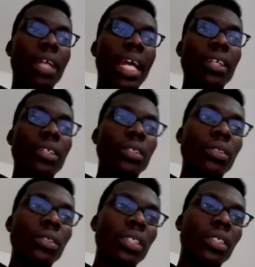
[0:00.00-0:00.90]

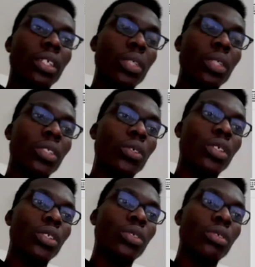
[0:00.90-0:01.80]
triangle, it's always
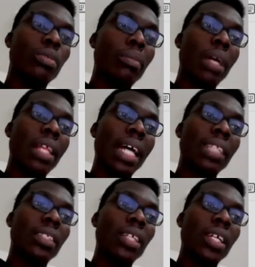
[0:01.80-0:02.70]
good you remember
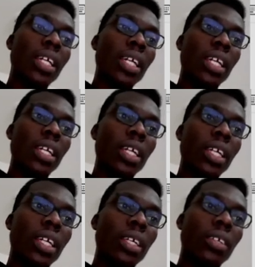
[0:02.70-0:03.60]
that.
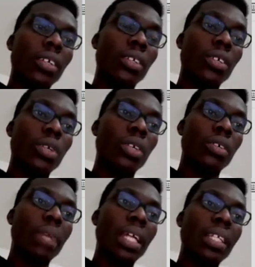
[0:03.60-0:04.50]
It's just a quick
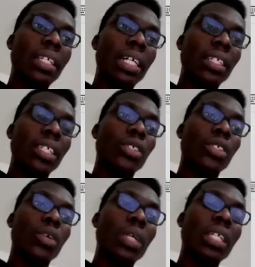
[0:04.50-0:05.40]
reminder. It's
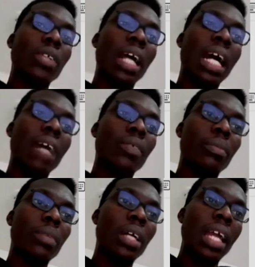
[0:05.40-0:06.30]
always you
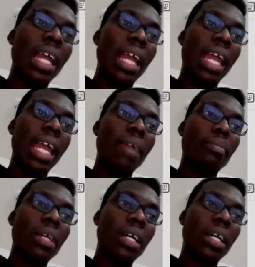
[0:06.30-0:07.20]
have
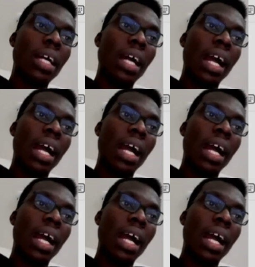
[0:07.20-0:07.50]
MIA,